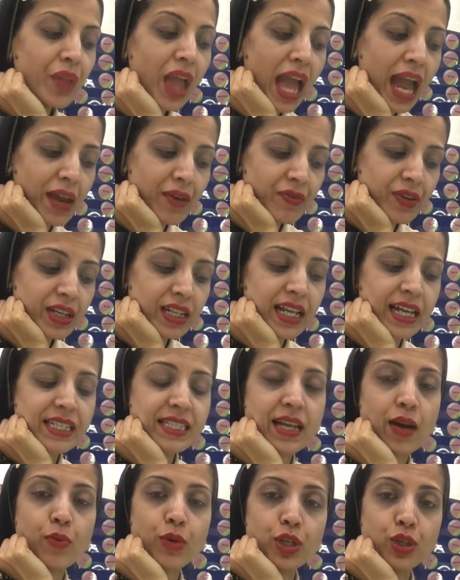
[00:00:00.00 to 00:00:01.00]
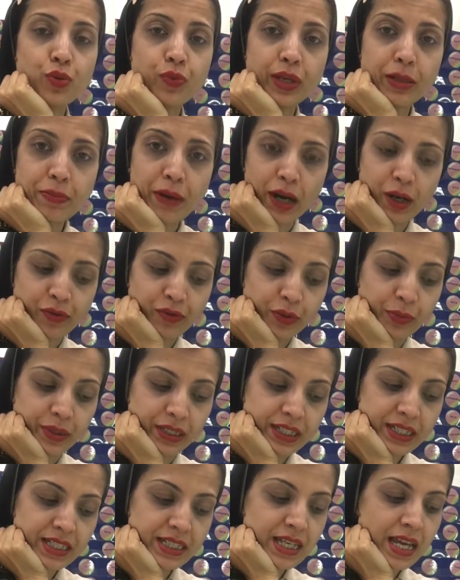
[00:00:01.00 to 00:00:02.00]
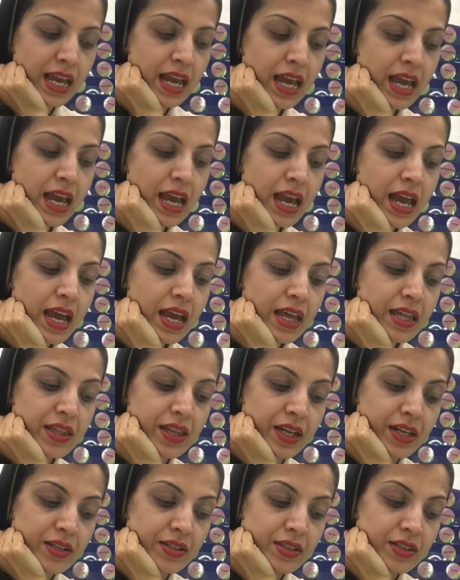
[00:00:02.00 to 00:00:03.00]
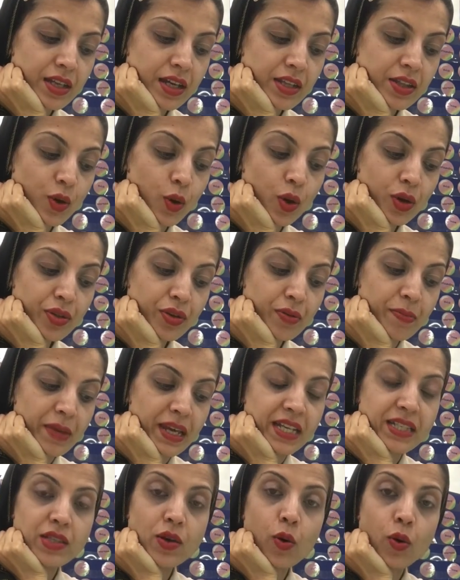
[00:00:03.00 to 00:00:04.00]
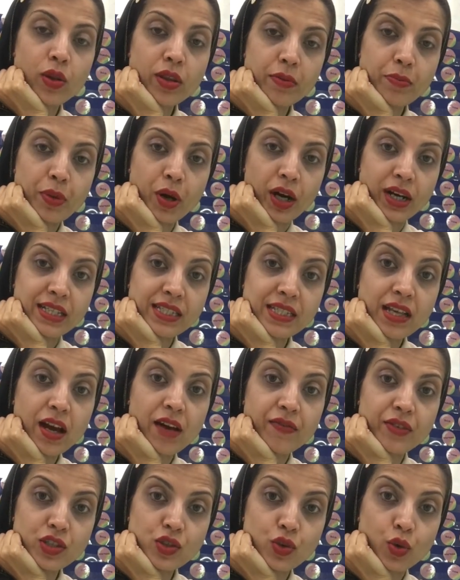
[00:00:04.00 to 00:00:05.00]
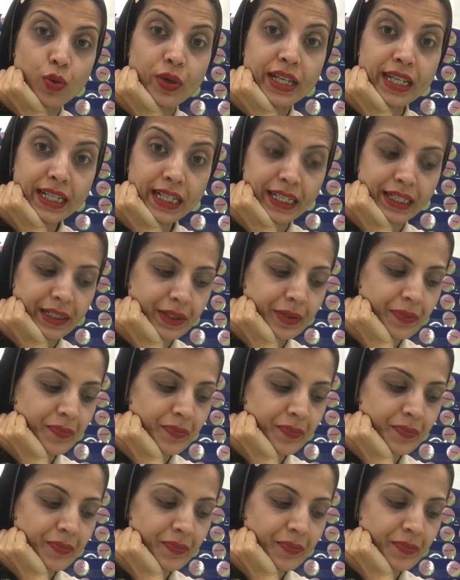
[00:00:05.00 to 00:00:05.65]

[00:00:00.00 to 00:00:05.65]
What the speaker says: I realize that when you read powerful books, the author makes all the parts of the story click.